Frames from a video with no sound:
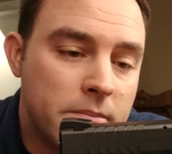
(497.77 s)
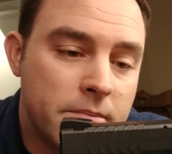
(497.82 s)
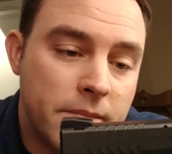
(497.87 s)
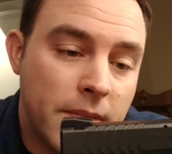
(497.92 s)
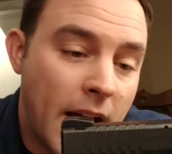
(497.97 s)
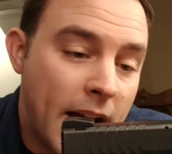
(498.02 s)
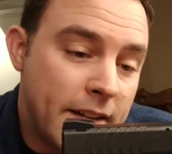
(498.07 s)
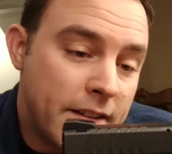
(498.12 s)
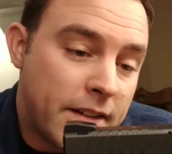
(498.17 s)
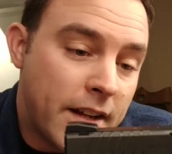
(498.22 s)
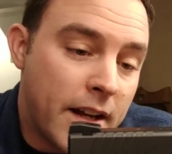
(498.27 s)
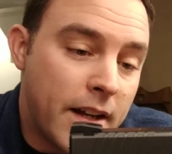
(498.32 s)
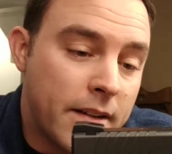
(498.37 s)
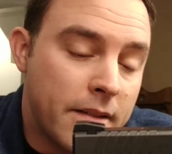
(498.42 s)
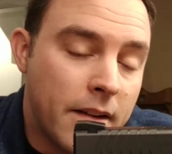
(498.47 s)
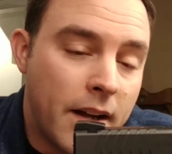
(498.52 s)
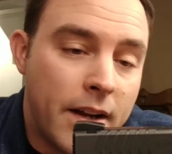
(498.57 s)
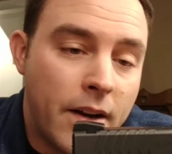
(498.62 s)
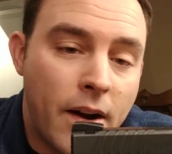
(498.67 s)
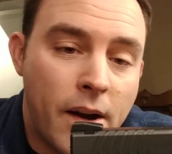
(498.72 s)
nice gun.
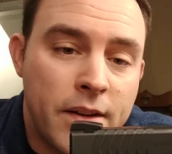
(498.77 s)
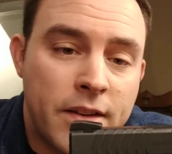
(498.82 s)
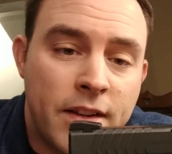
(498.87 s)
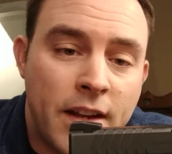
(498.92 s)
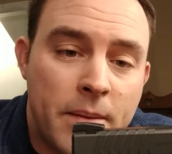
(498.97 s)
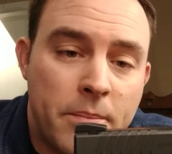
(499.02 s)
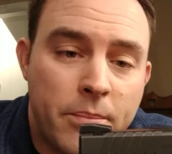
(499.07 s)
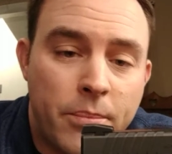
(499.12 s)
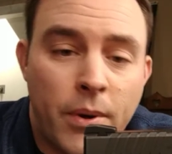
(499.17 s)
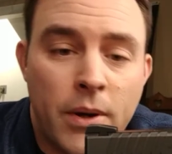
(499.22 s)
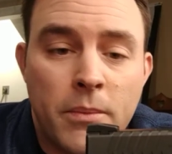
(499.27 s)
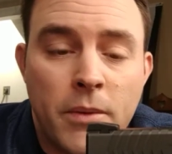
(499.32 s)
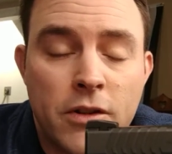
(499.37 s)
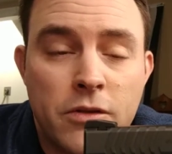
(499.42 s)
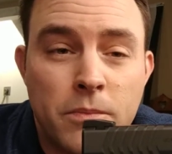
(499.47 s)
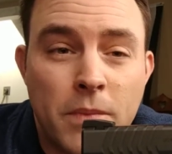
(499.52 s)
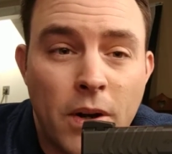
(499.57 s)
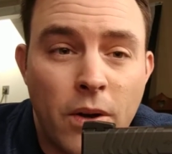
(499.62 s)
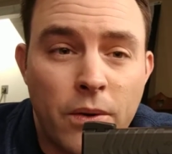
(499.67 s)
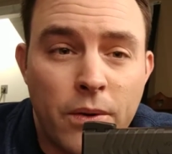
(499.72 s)
I'd say pretty
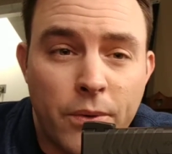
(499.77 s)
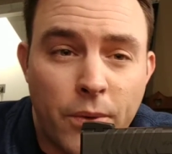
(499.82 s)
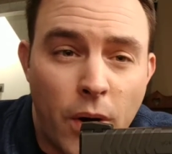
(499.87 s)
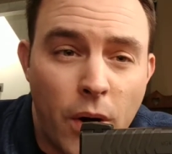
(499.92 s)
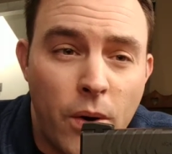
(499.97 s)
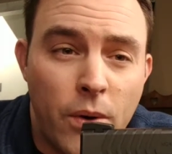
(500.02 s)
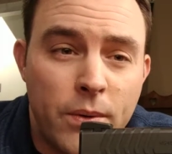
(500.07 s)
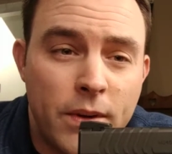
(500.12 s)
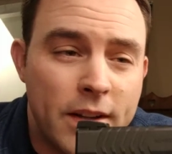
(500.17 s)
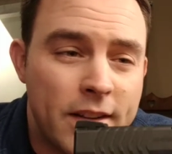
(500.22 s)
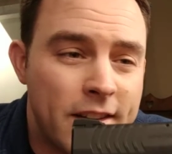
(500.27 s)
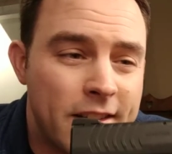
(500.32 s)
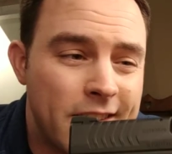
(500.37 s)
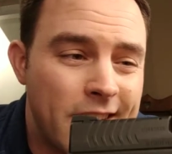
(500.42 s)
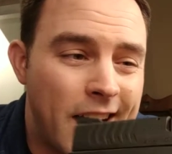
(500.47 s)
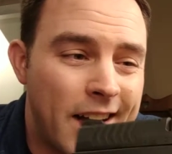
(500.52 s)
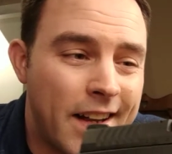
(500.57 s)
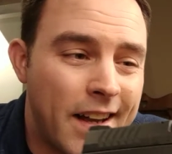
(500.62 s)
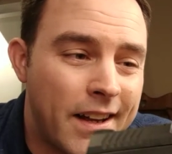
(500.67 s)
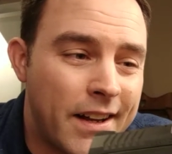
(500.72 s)
much middle of the road. This is
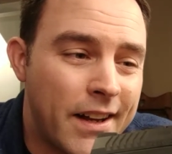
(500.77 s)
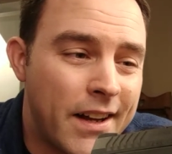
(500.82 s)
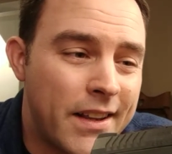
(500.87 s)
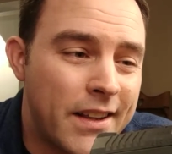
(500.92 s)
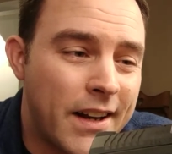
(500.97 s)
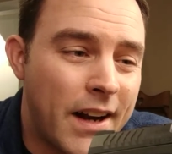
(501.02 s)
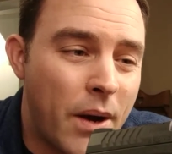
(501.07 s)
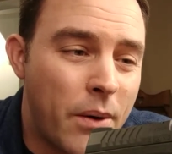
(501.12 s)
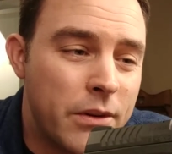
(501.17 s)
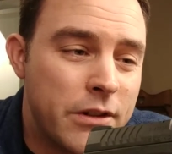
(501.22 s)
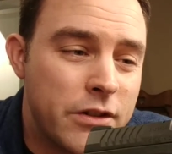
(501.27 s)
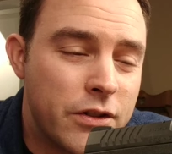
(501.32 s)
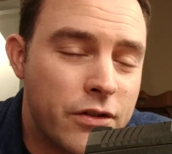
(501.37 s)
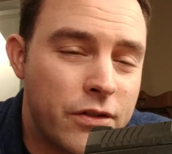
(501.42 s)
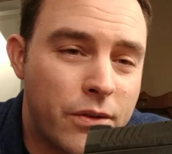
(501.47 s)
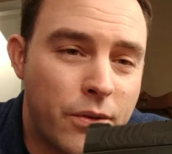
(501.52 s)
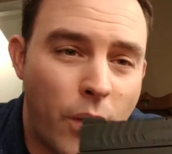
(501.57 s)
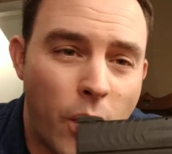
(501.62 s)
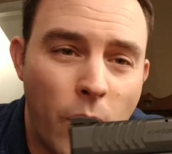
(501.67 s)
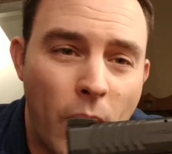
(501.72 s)
not a gun that I would
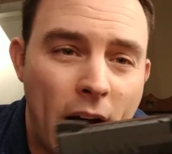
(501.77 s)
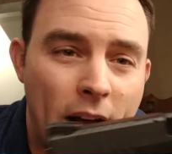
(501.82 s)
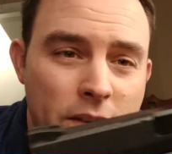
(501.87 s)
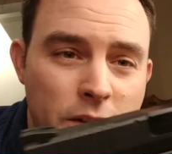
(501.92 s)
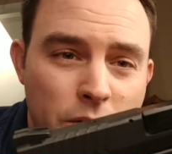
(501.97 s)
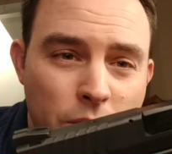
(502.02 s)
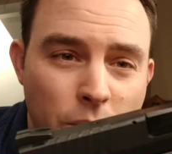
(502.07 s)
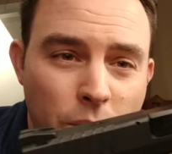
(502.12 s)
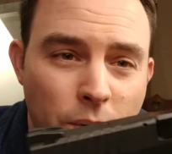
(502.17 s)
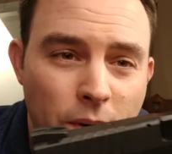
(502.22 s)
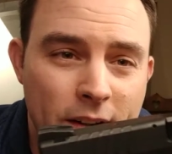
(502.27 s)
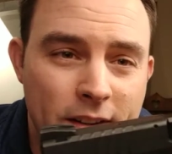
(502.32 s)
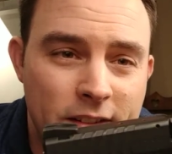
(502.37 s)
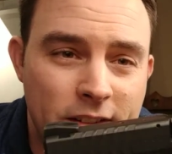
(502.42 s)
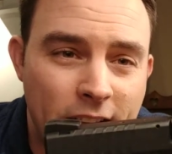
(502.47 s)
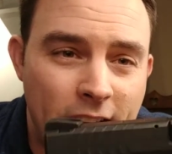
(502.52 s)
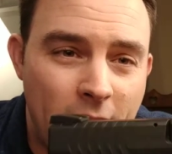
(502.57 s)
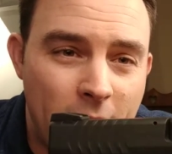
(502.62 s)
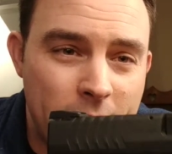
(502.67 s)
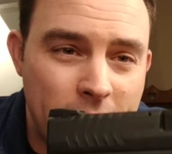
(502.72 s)
just throw out the door and
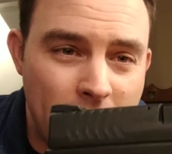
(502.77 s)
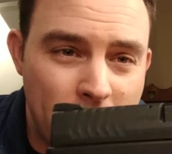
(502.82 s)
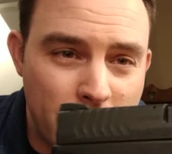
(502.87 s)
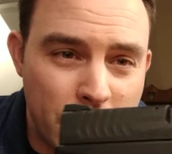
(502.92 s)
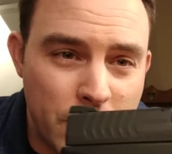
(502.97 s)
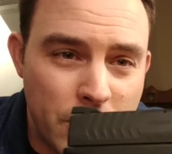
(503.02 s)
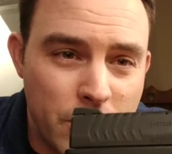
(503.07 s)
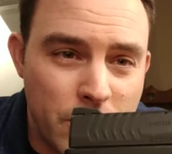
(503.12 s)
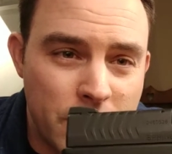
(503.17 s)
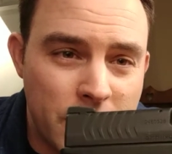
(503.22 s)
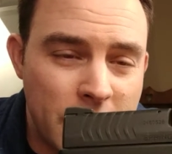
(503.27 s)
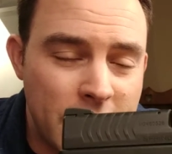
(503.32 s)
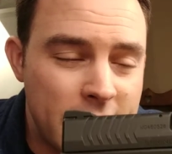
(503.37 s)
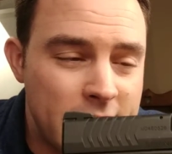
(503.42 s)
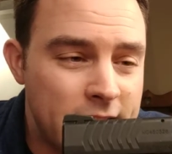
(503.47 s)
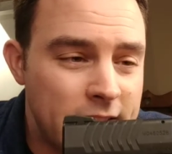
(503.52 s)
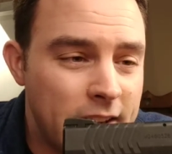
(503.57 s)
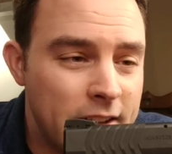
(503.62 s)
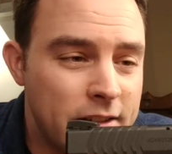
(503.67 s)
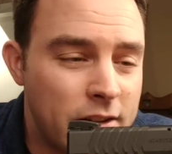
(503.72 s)
say I've never used
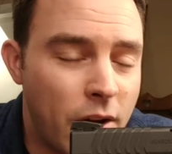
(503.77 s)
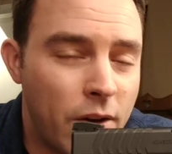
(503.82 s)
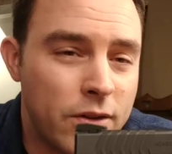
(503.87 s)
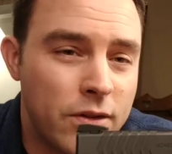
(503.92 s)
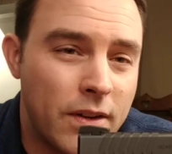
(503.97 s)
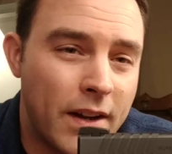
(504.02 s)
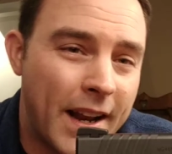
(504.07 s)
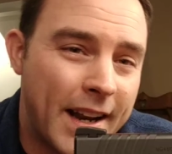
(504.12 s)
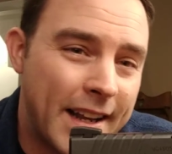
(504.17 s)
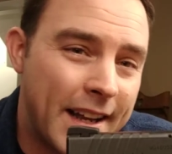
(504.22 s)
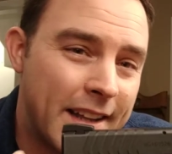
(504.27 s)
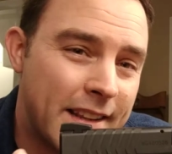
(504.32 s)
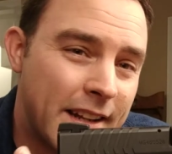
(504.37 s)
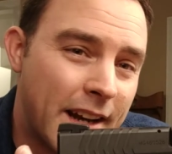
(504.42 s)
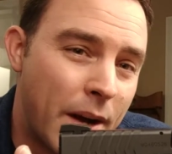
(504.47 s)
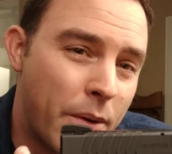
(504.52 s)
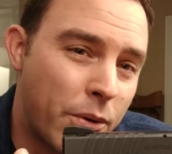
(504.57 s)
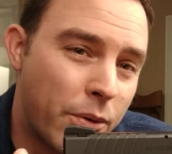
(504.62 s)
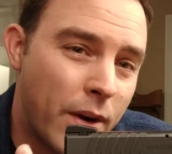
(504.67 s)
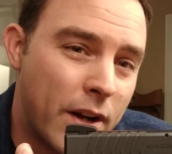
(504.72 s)
this, and it's also not a gun that
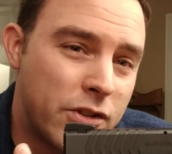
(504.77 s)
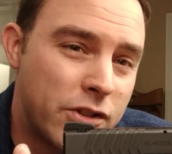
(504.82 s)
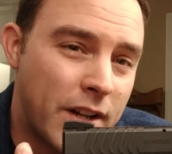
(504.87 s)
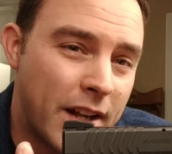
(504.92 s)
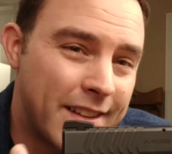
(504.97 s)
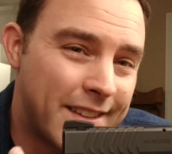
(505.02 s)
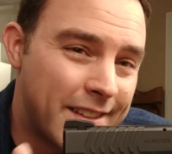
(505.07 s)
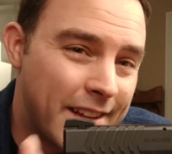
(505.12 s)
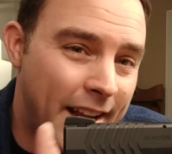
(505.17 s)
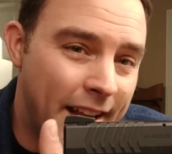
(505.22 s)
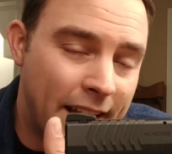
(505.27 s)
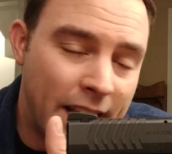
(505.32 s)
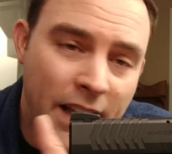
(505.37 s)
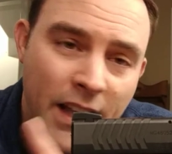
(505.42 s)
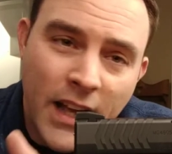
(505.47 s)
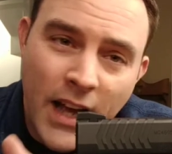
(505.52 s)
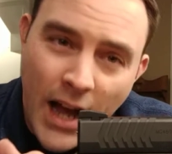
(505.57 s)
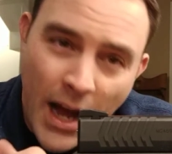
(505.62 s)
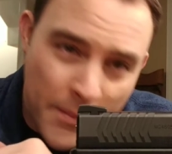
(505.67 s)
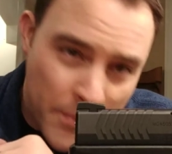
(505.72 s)
I would rush out and say
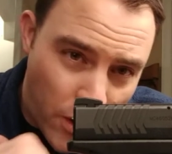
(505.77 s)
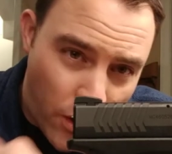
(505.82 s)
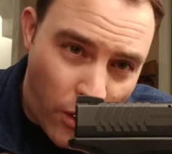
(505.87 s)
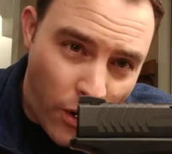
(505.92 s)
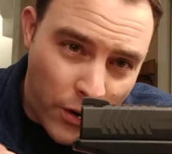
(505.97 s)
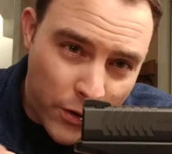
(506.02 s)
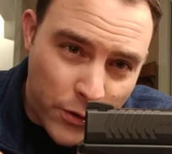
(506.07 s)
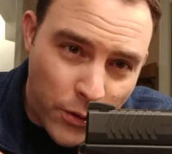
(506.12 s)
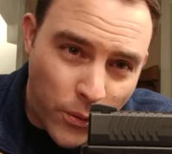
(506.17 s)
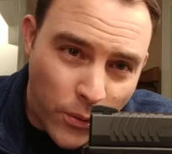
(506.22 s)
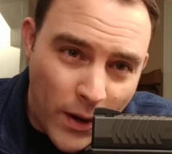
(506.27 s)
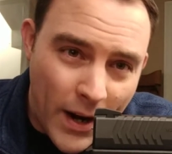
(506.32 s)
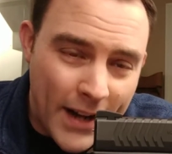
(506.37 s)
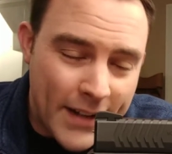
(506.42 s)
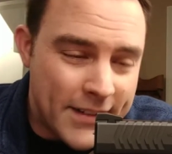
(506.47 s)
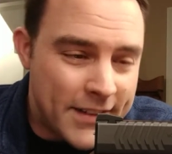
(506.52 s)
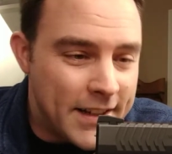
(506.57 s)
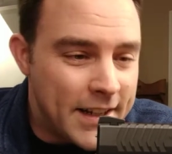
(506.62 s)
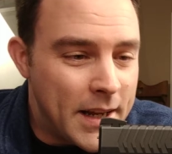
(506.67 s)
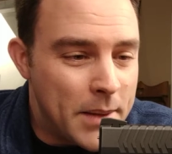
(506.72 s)
I'm a hardcore
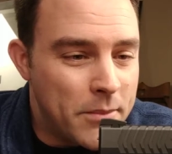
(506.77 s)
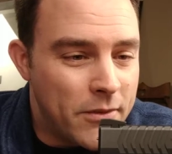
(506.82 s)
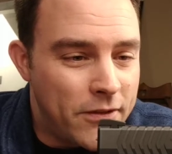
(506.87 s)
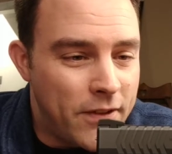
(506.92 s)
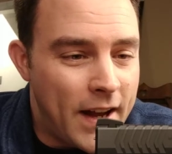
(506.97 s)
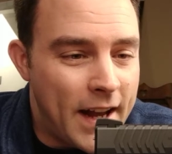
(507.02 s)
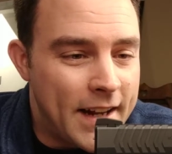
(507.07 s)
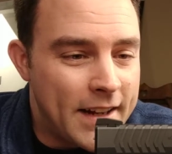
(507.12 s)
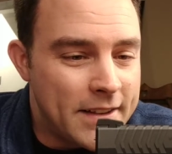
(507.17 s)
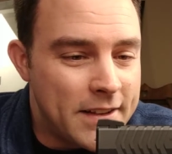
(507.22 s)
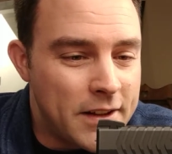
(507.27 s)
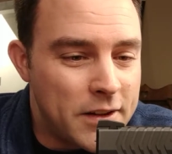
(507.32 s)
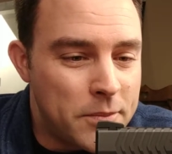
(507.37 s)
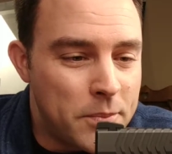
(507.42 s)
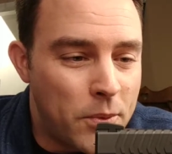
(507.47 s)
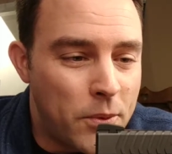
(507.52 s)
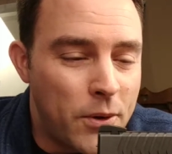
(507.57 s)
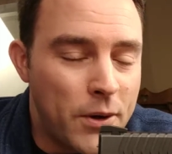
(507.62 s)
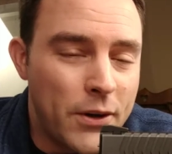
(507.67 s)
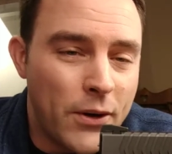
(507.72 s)
XDM fan at this
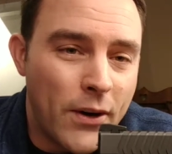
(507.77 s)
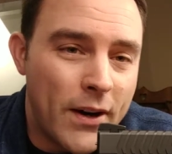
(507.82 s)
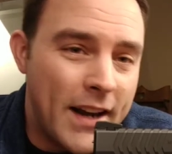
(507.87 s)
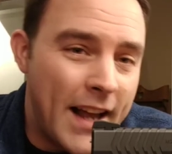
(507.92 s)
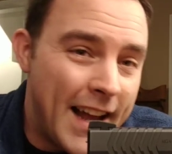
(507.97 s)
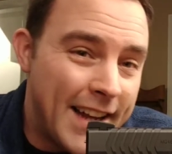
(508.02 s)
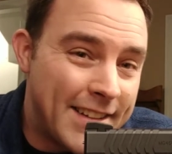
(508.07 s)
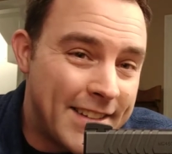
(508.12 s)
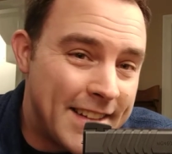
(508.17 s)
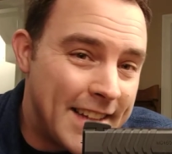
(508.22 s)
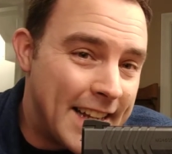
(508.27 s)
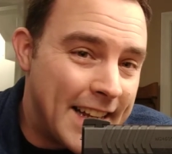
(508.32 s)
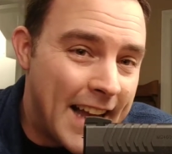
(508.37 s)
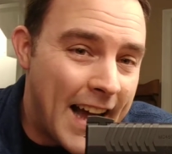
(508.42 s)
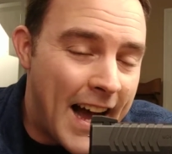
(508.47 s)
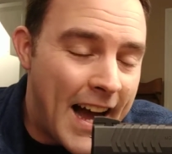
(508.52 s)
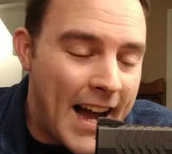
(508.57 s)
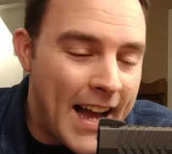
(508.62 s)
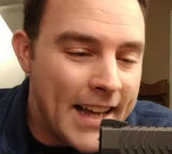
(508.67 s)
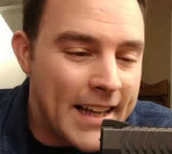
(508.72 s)
point or an XD
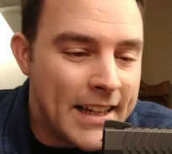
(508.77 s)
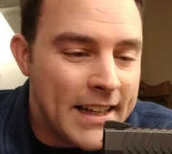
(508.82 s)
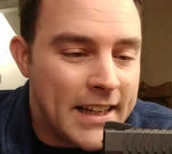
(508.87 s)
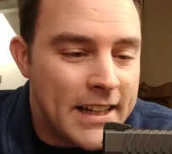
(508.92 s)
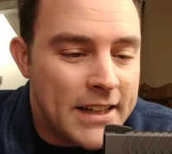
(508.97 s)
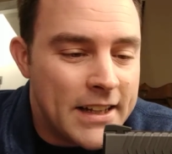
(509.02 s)
guy.